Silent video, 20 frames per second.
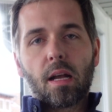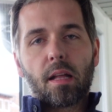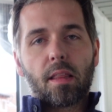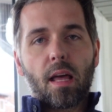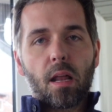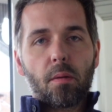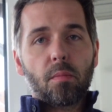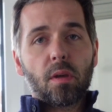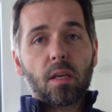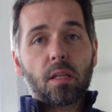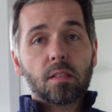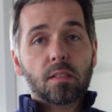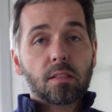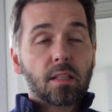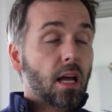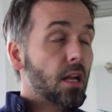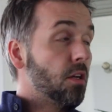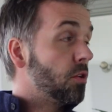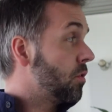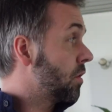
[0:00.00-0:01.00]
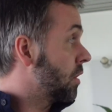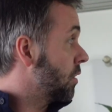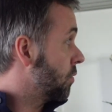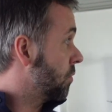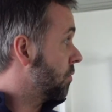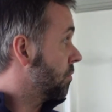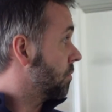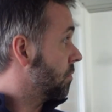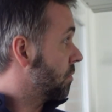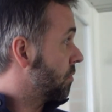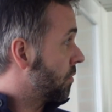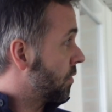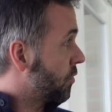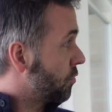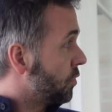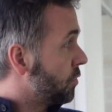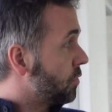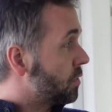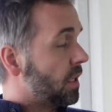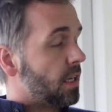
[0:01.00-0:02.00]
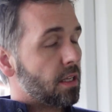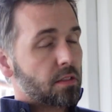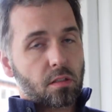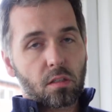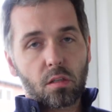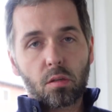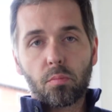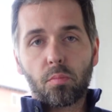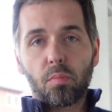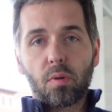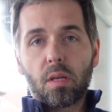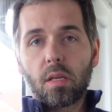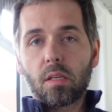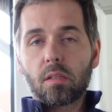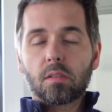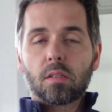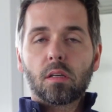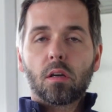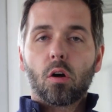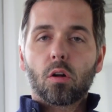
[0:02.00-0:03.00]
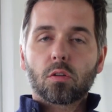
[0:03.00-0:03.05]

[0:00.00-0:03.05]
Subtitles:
That means that you can use it as a complete